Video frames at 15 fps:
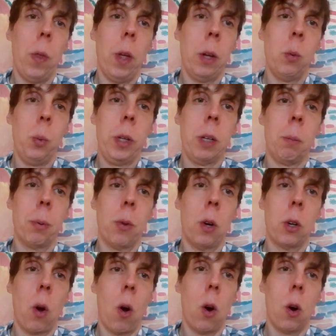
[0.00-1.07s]
Then we can
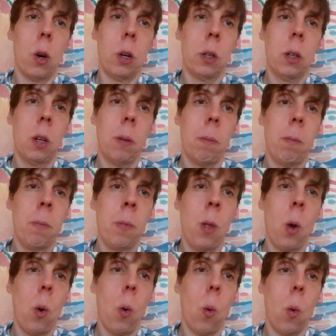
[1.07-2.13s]
plug r
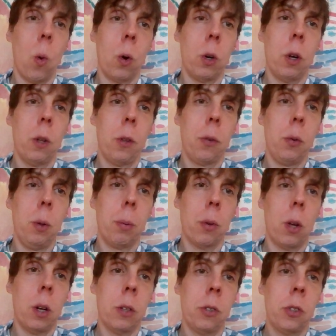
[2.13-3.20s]
for 3
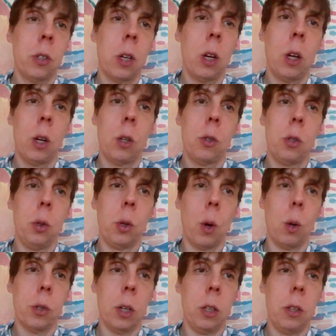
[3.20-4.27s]
plus 2
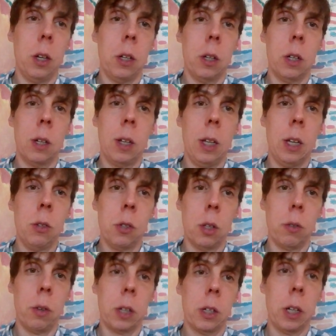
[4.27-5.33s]
cosine theta into
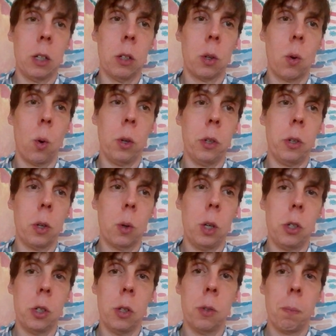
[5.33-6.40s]
the rectangular coordinate
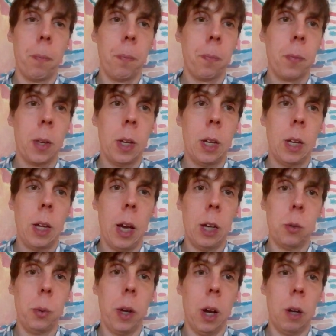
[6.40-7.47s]
equations
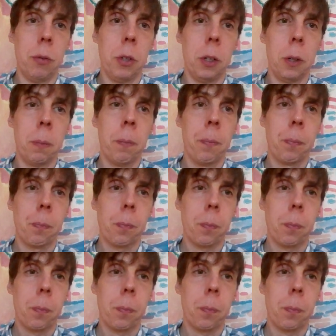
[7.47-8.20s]
as we have here.